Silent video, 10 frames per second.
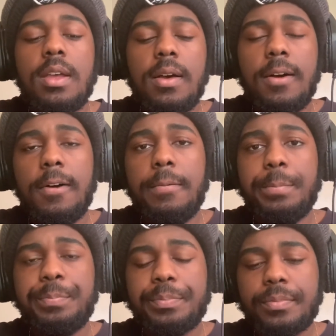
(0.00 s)

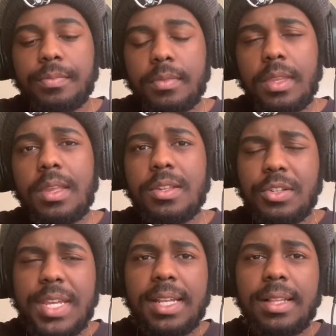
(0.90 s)
So
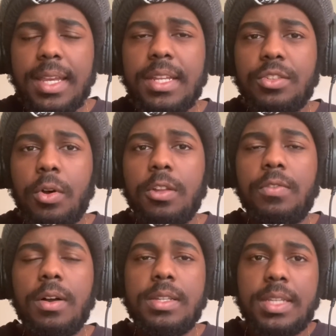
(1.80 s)
technically, it is Toya's
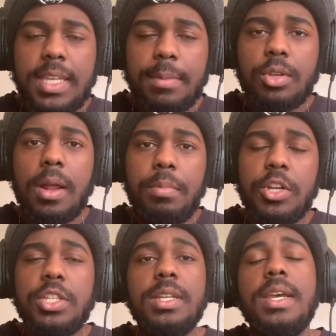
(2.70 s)
fault because he kept trying to push it.